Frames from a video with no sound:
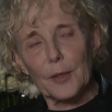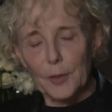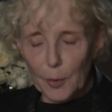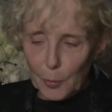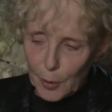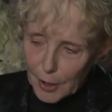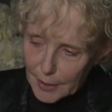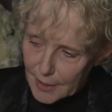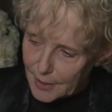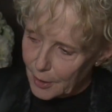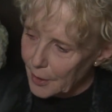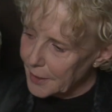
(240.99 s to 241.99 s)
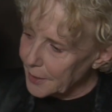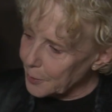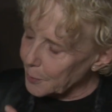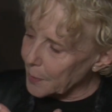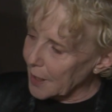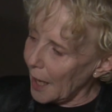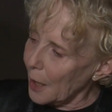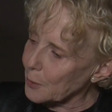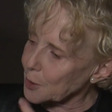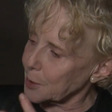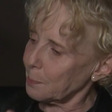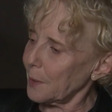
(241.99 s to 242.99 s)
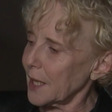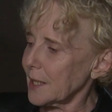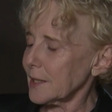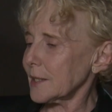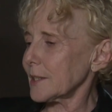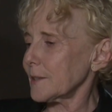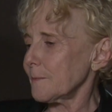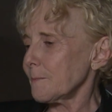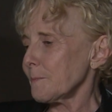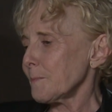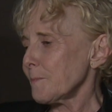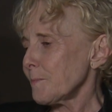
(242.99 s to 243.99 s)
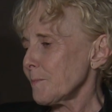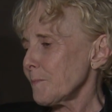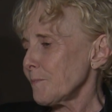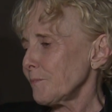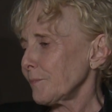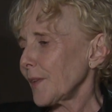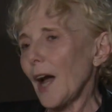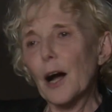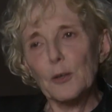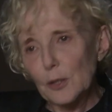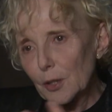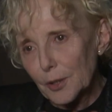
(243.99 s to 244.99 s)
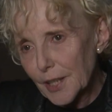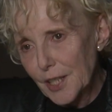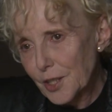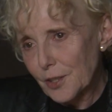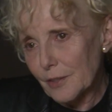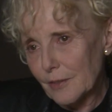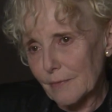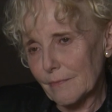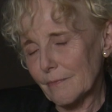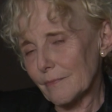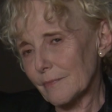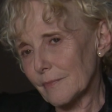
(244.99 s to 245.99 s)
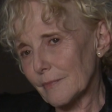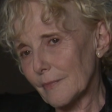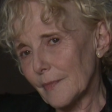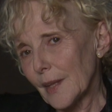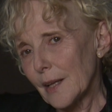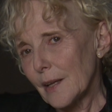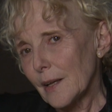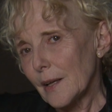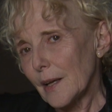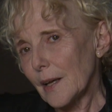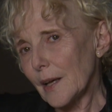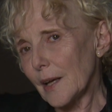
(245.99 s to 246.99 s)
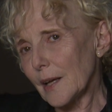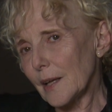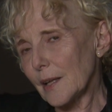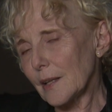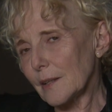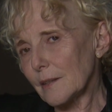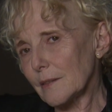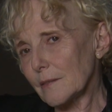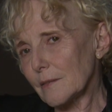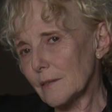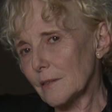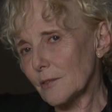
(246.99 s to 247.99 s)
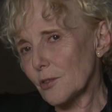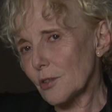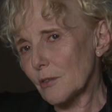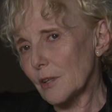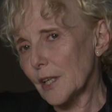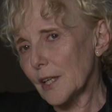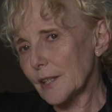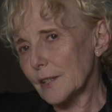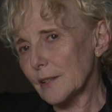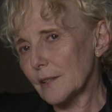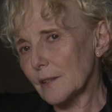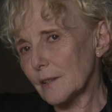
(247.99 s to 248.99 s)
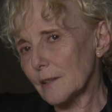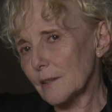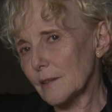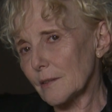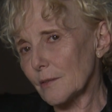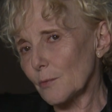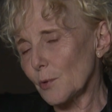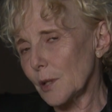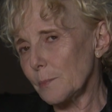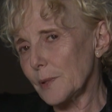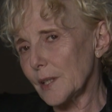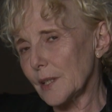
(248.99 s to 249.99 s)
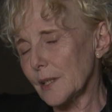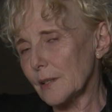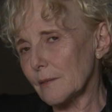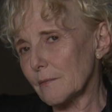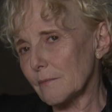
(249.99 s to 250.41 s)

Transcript: The word is going to be our space, our location, and Juliette will be,